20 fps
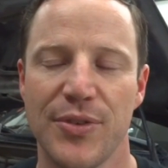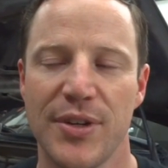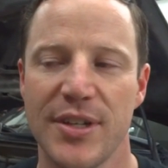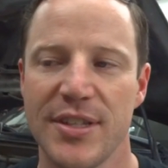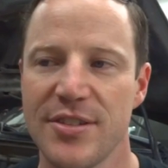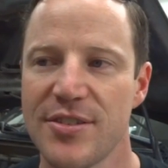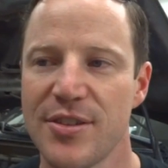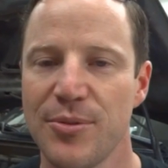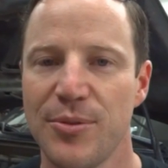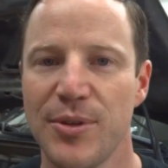
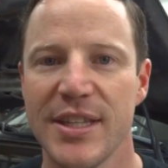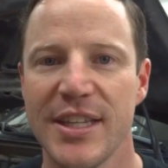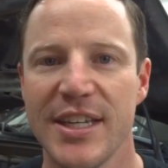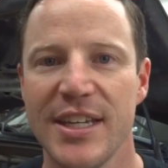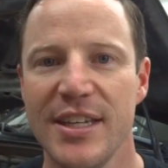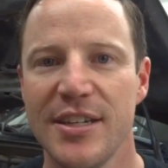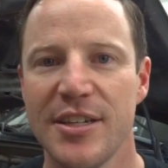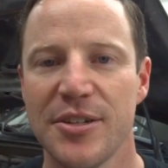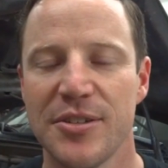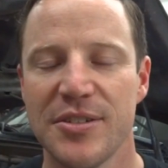This is the one that
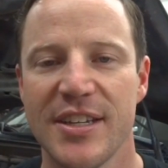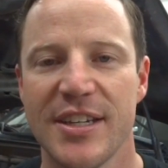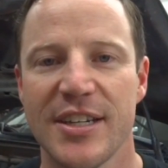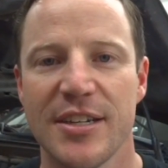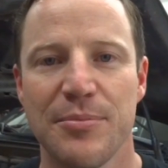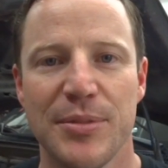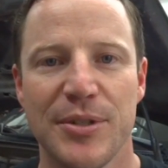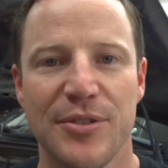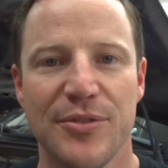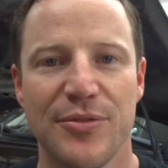
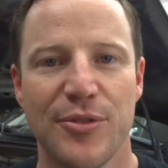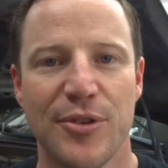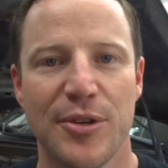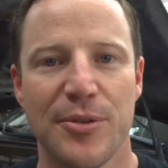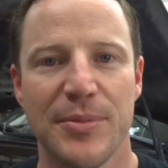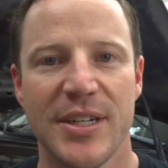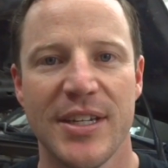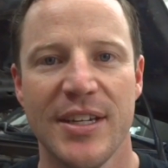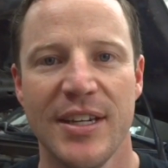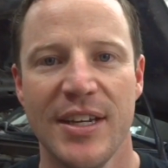Ecotech built for
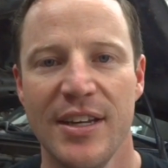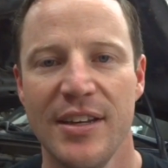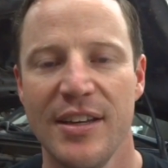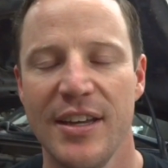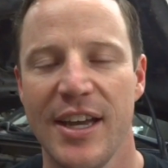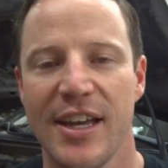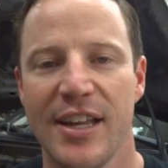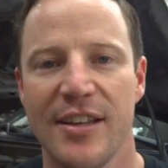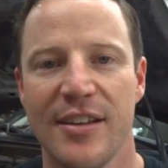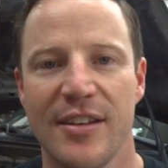me,
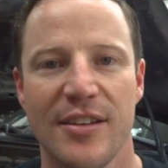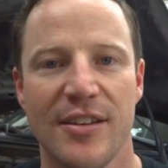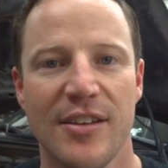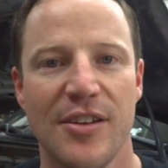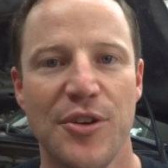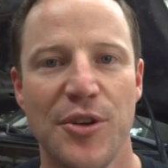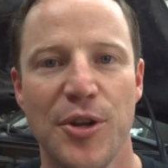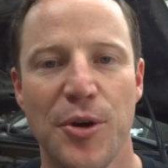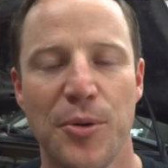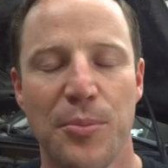and
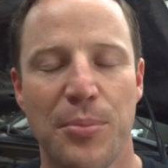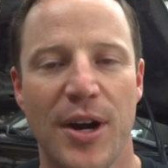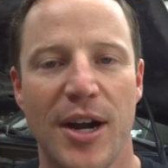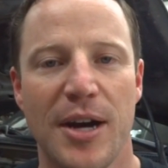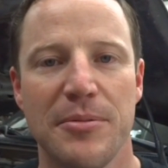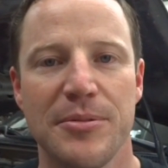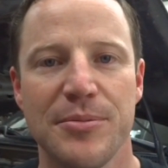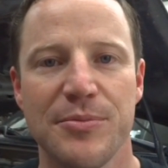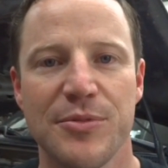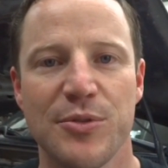no
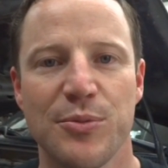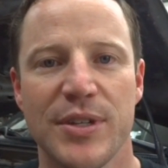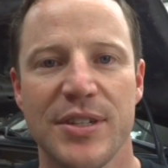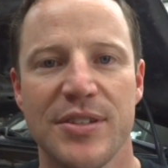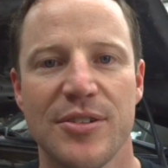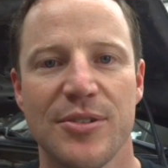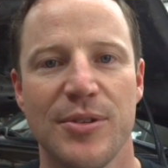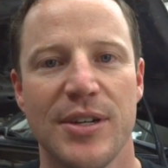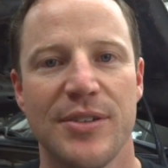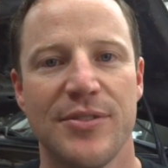problems
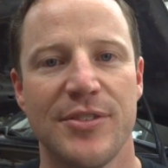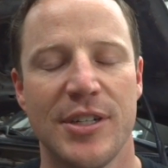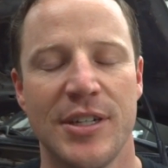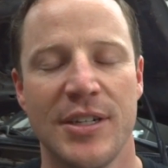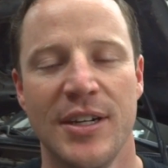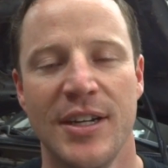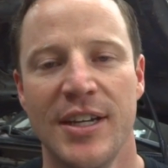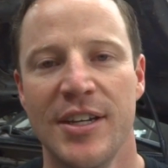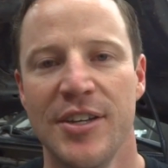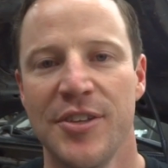
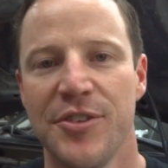whatsoever.